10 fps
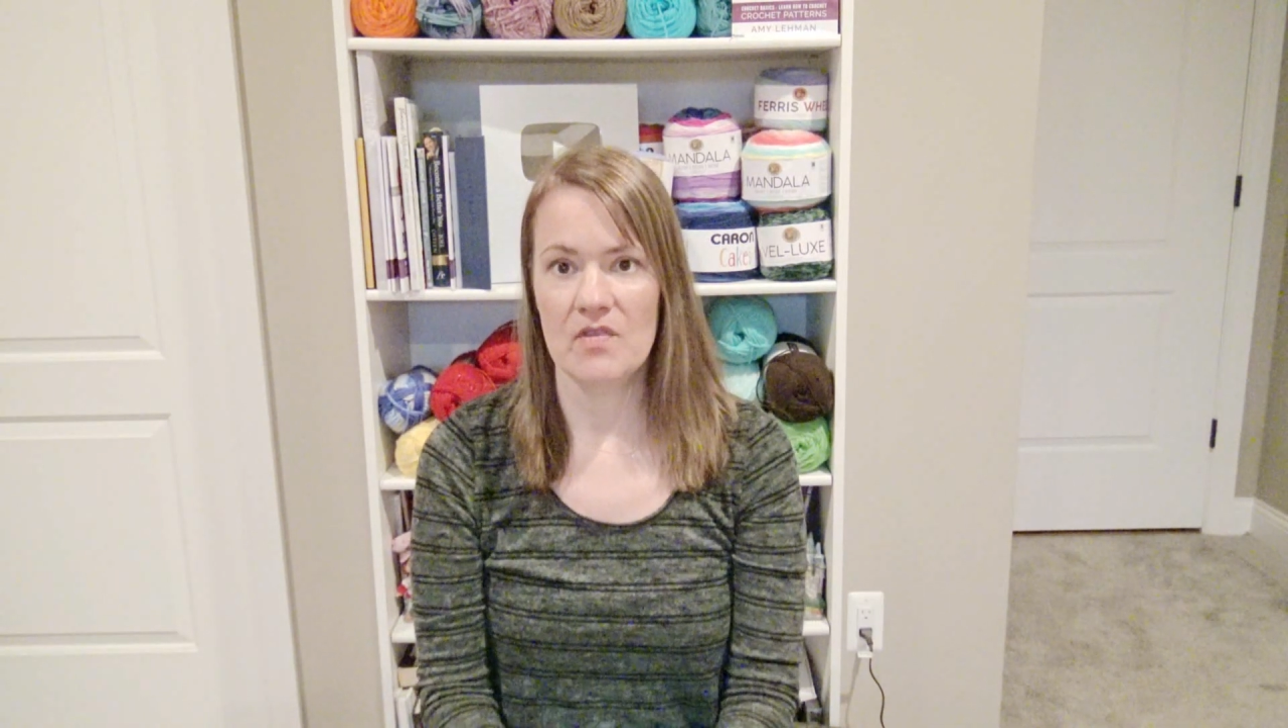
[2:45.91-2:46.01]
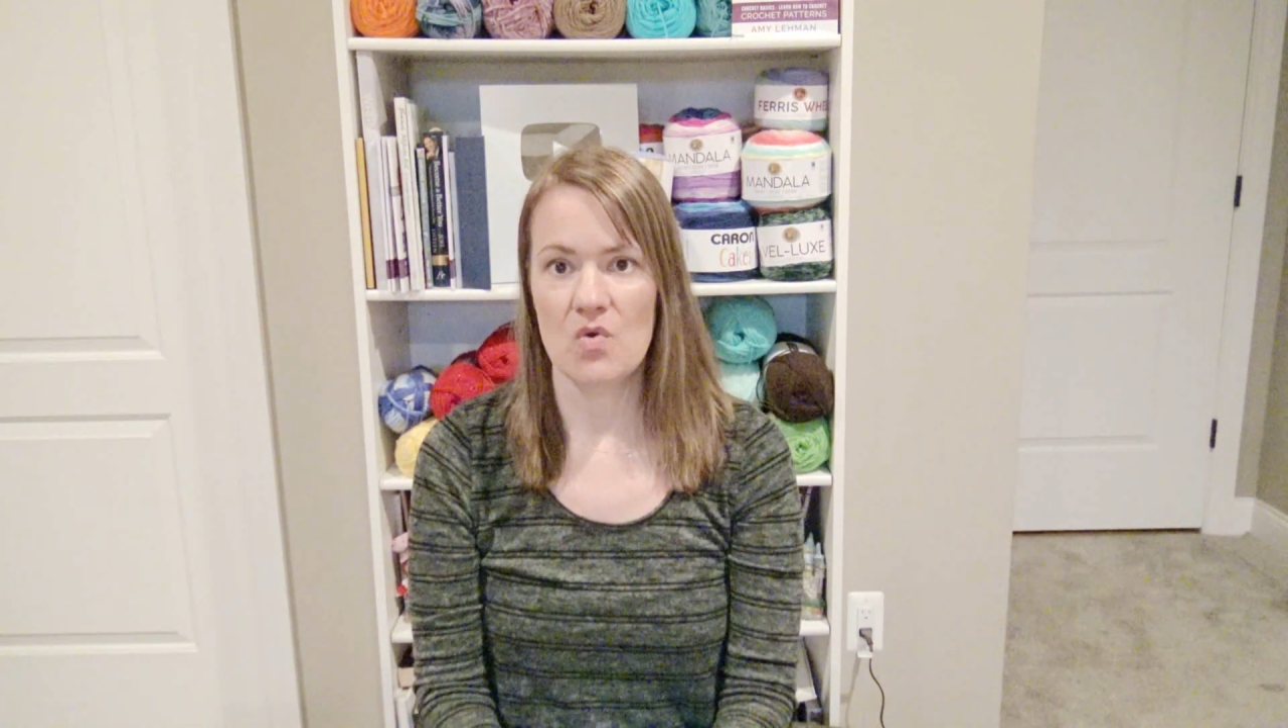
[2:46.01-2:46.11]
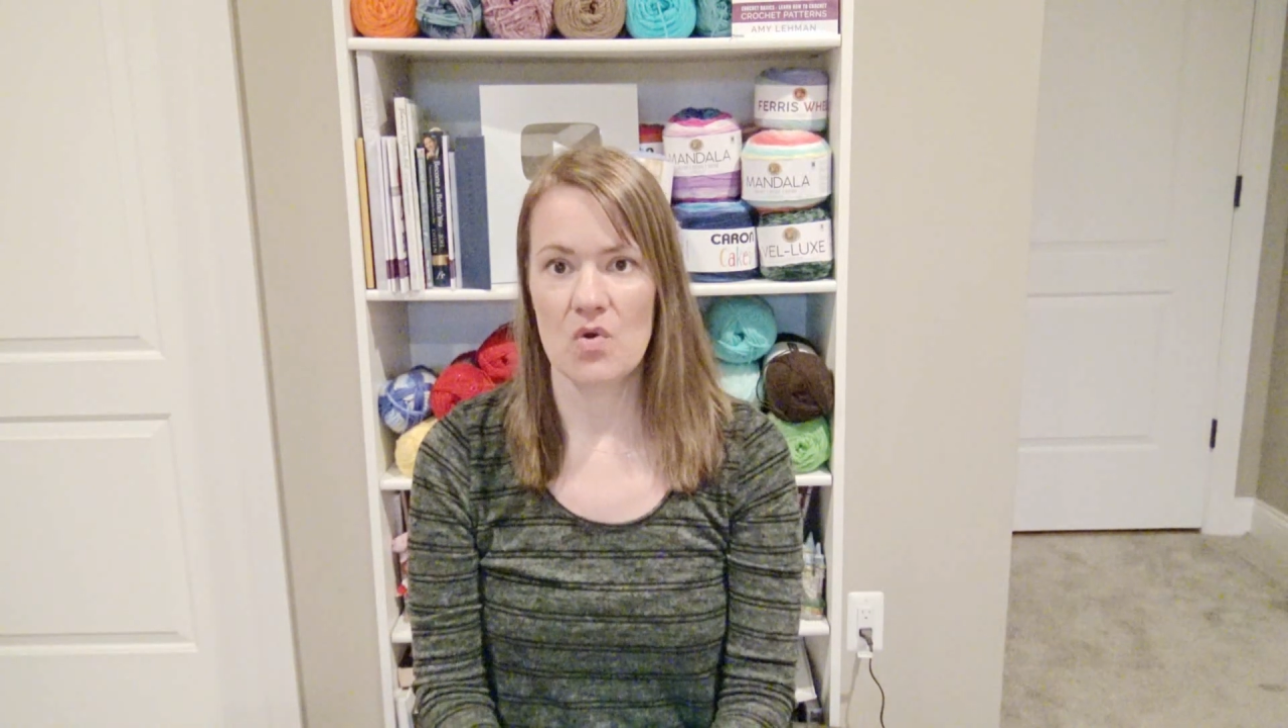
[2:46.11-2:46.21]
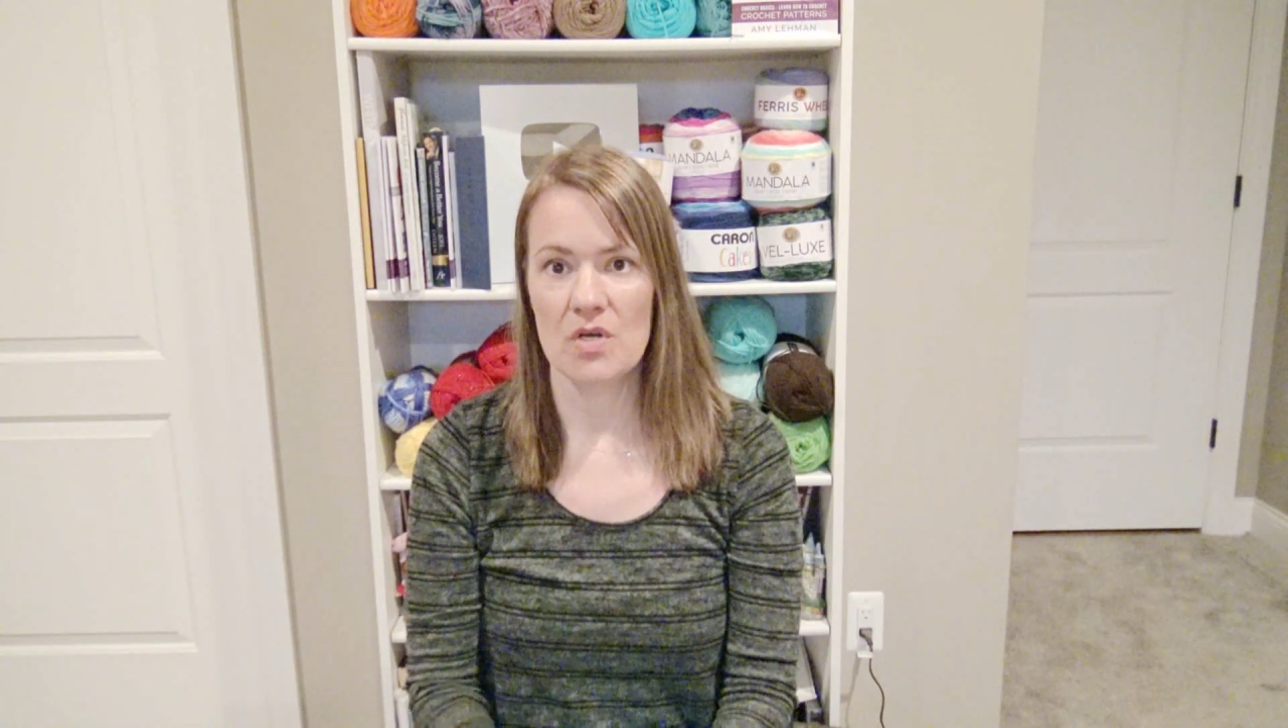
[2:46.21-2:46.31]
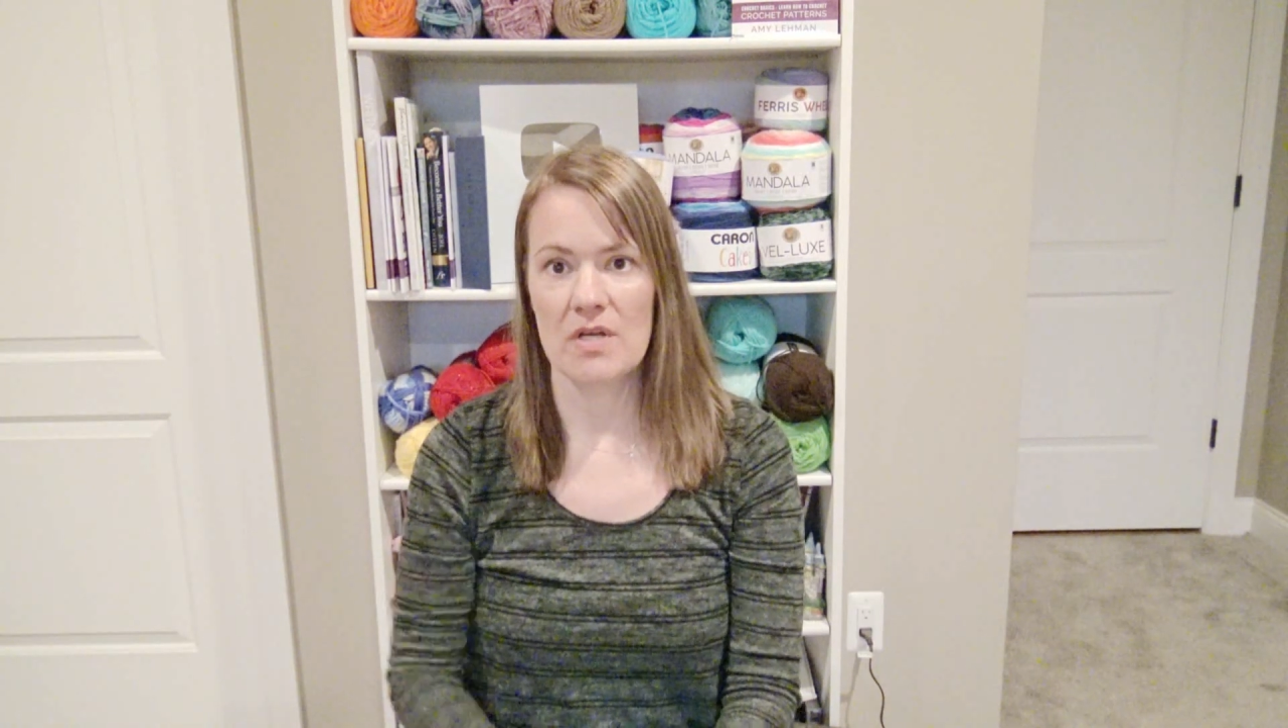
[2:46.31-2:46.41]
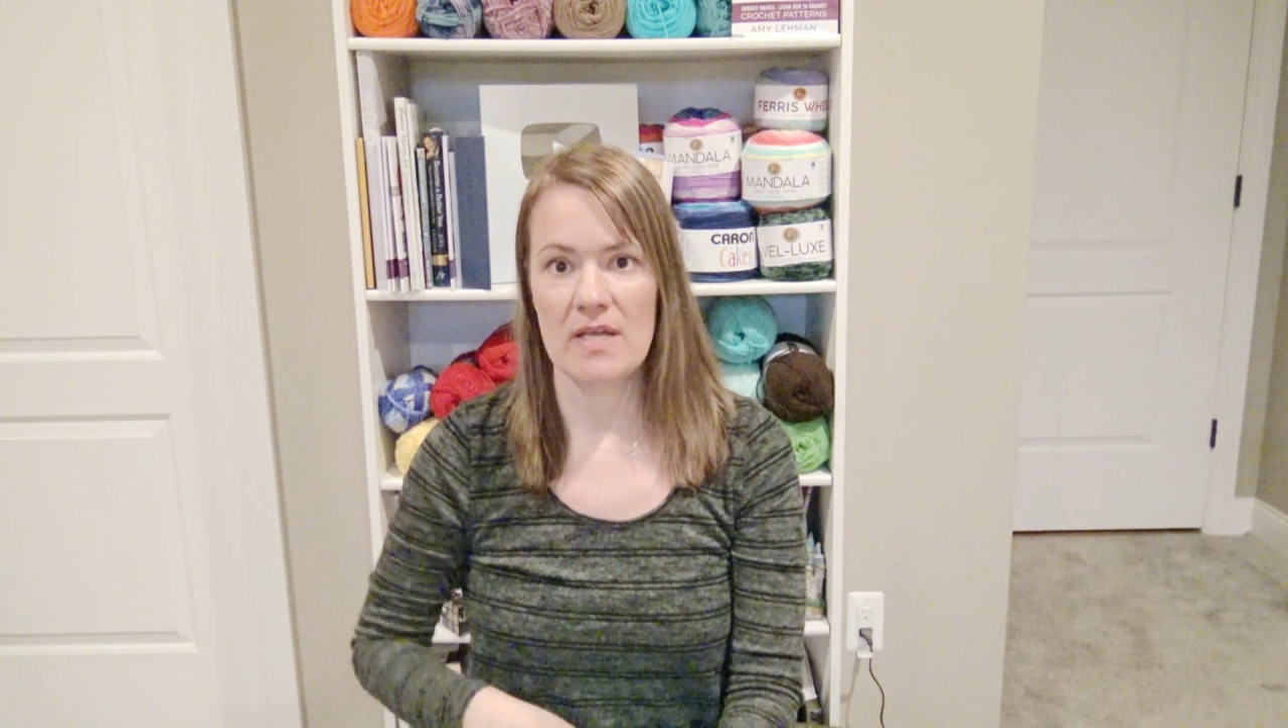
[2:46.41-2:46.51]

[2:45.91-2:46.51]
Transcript: your